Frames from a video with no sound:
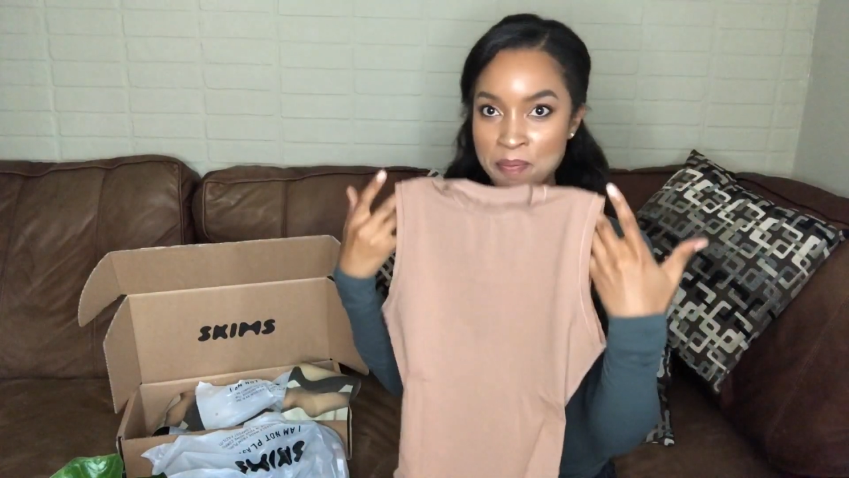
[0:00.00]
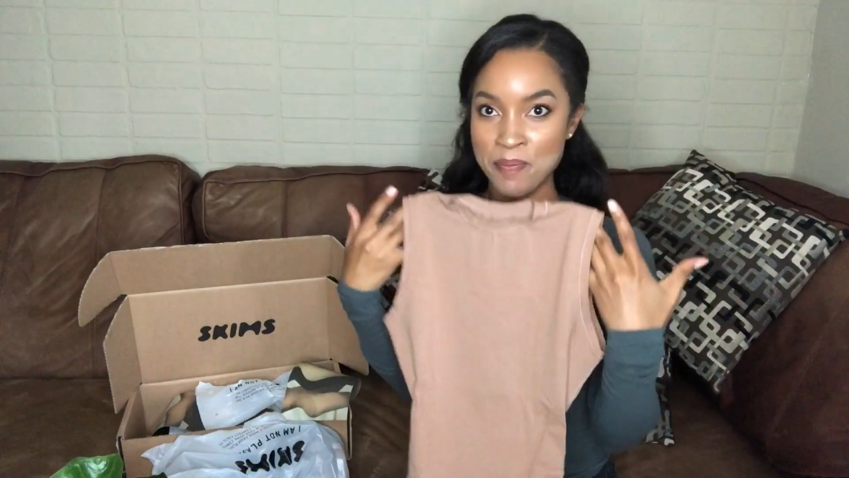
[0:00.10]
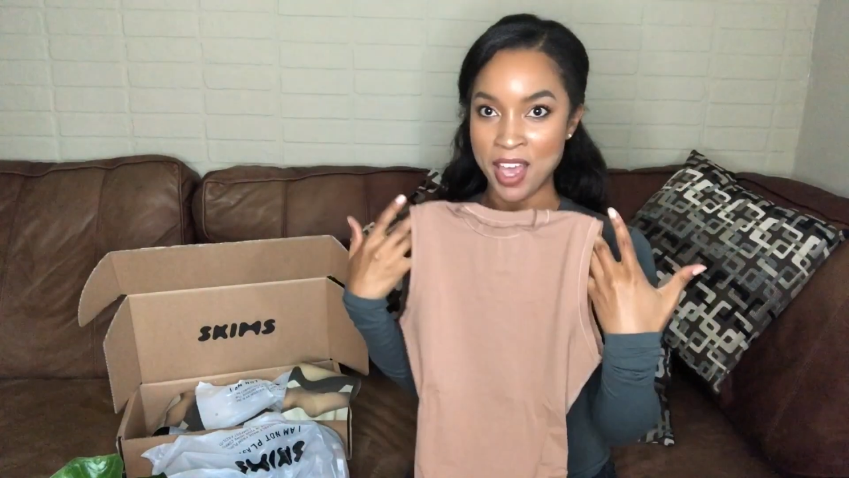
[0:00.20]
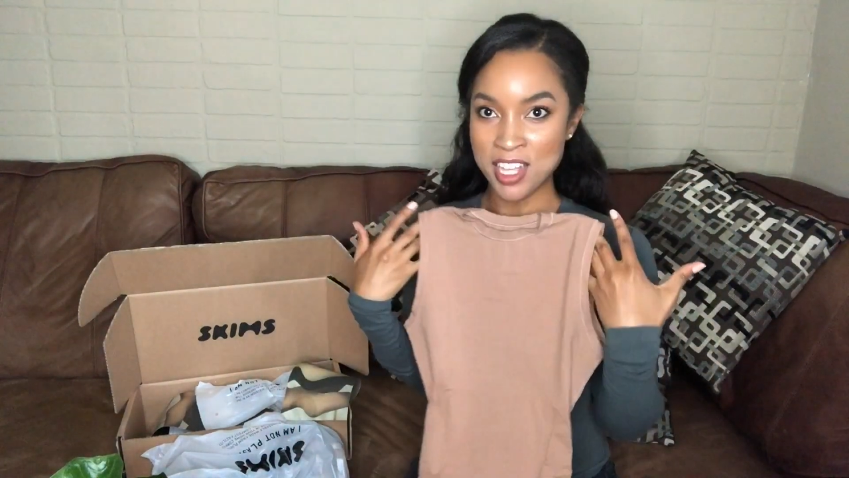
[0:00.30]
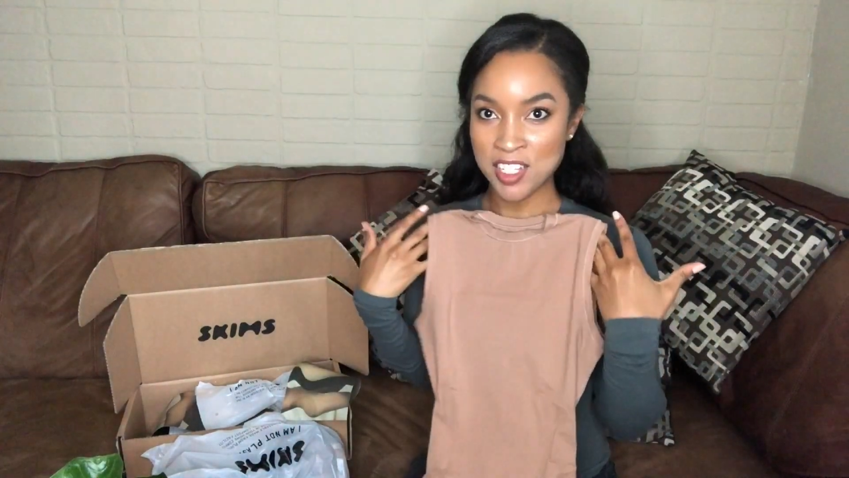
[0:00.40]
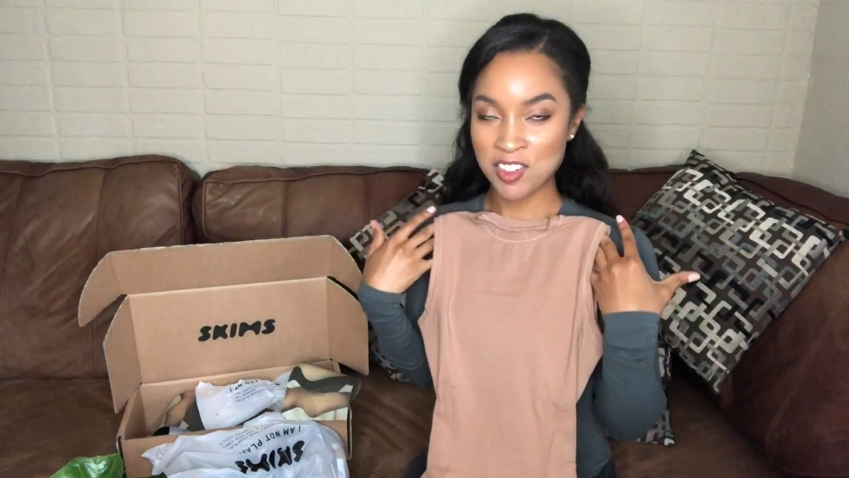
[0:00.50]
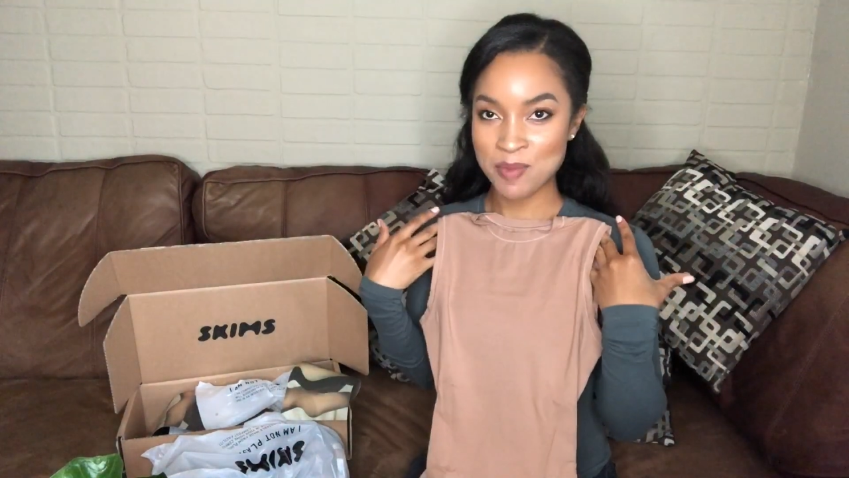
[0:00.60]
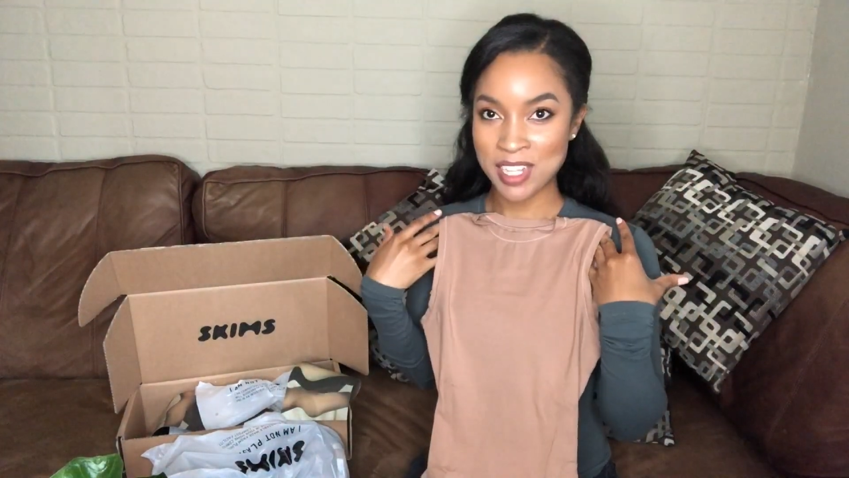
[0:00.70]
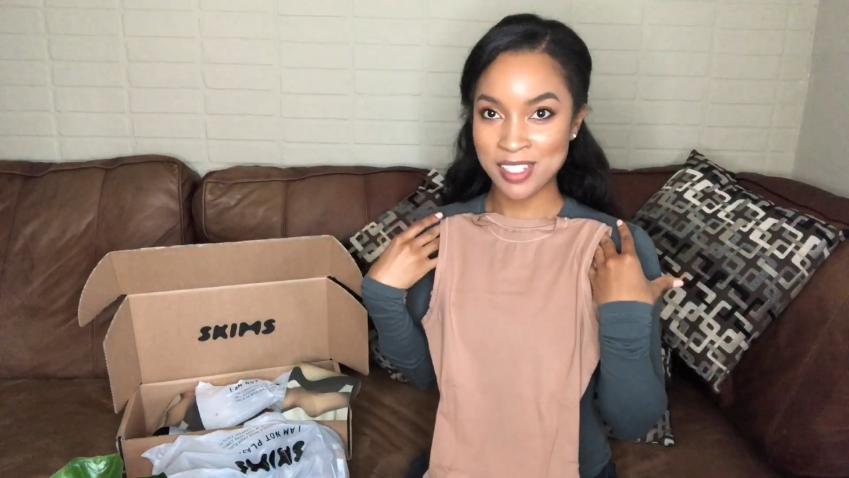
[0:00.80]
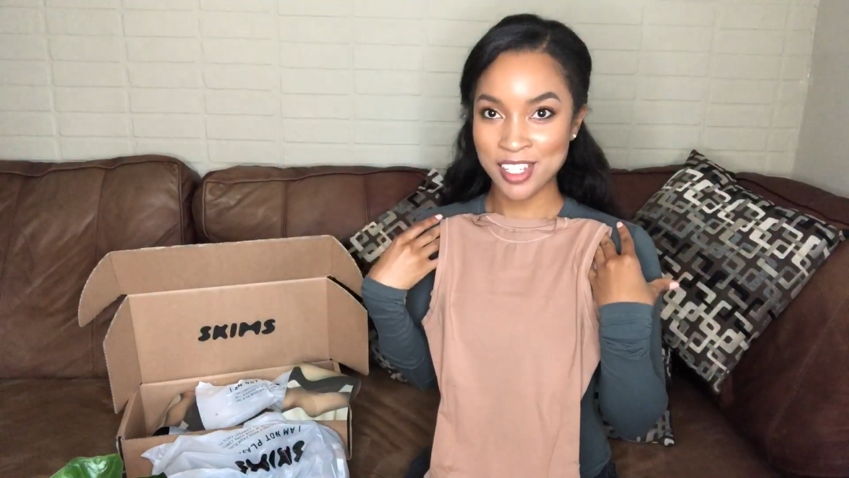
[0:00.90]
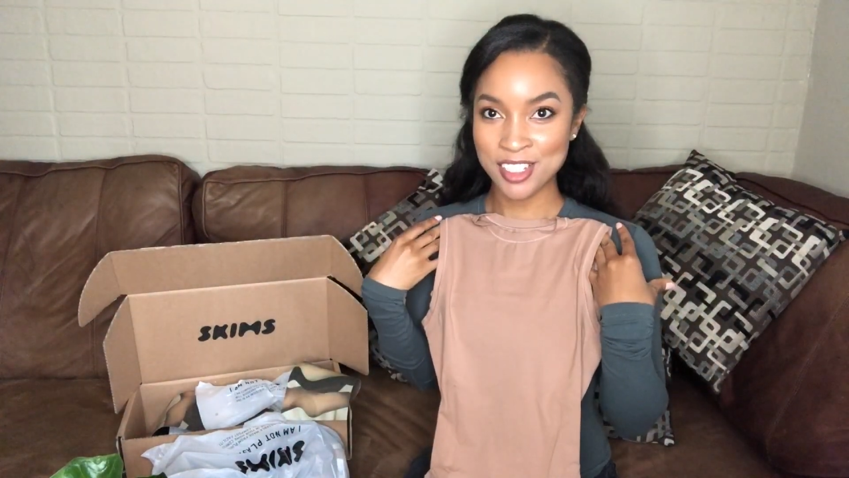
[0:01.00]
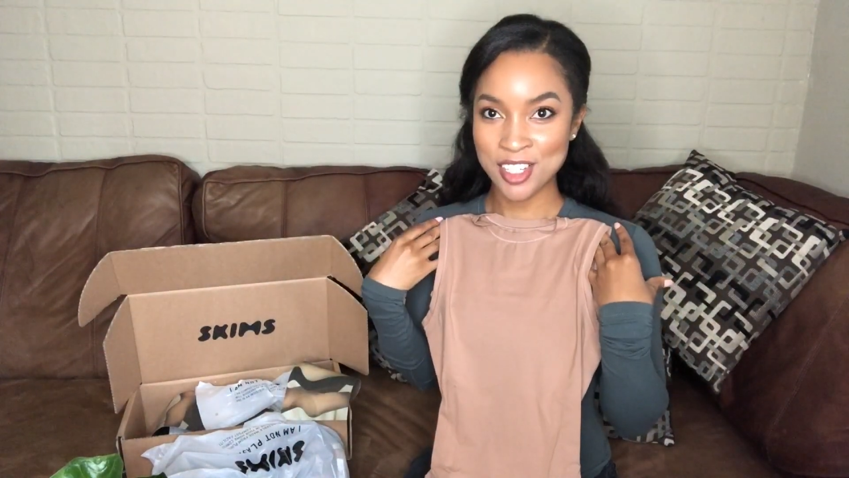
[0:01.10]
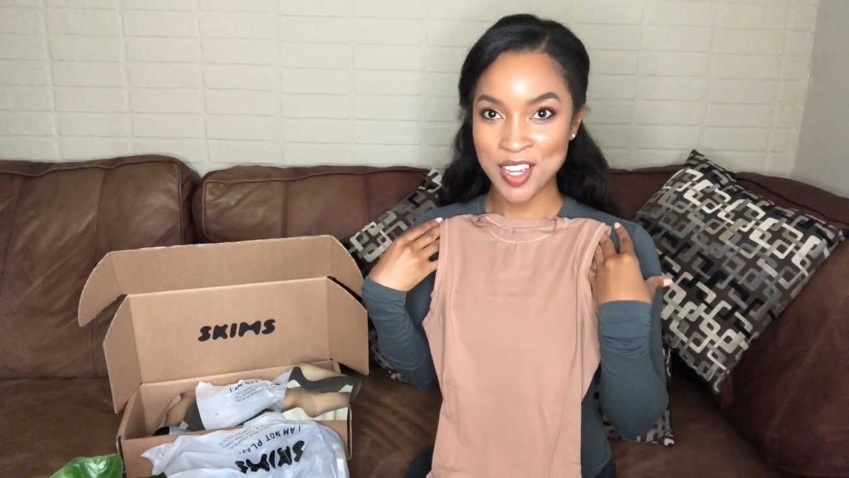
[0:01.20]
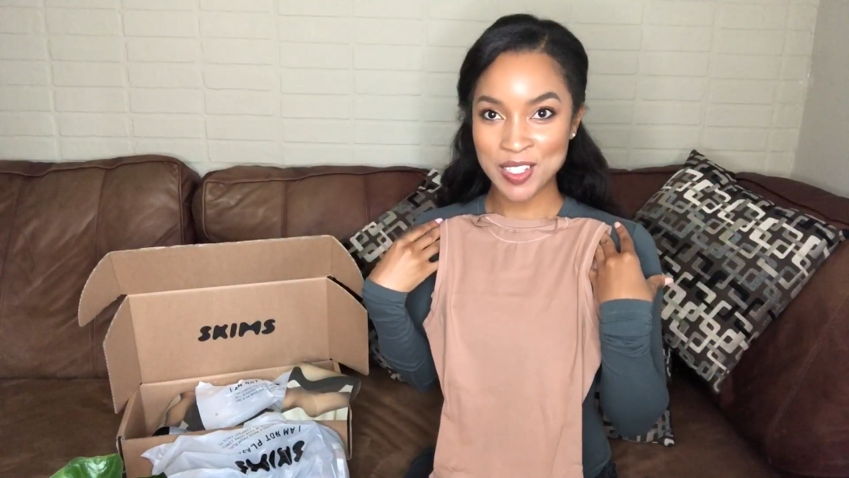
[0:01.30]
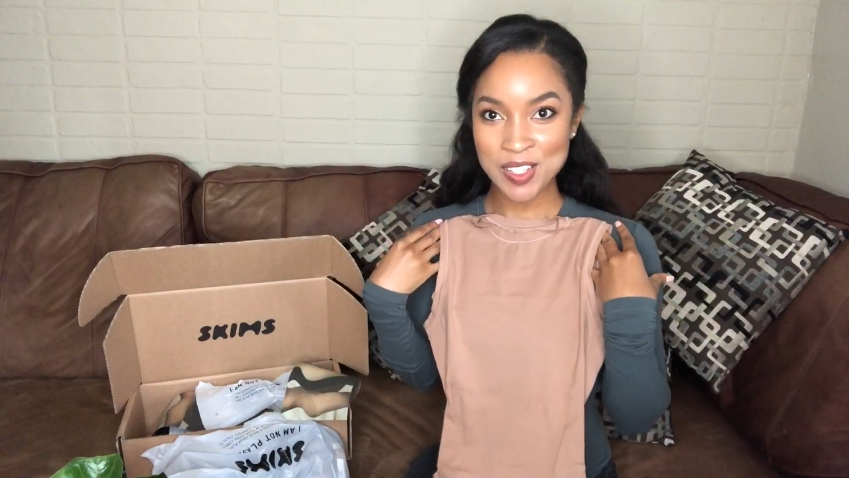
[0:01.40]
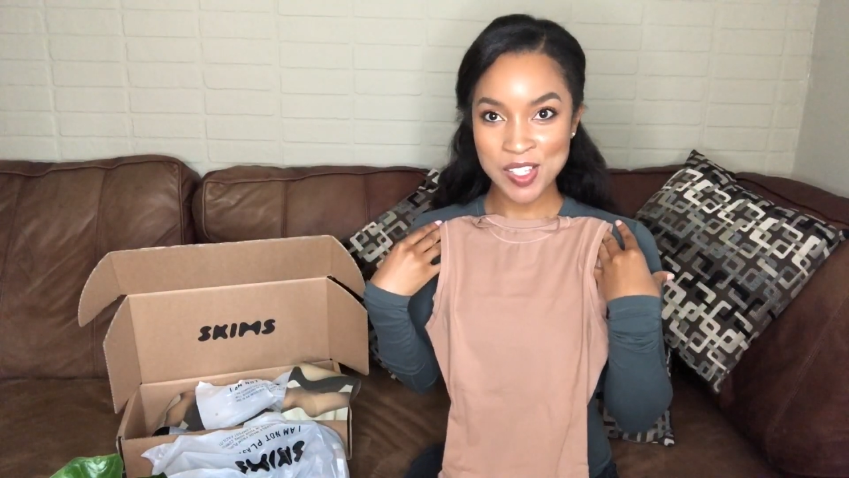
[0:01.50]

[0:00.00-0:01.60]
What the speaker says: best for my skin tone,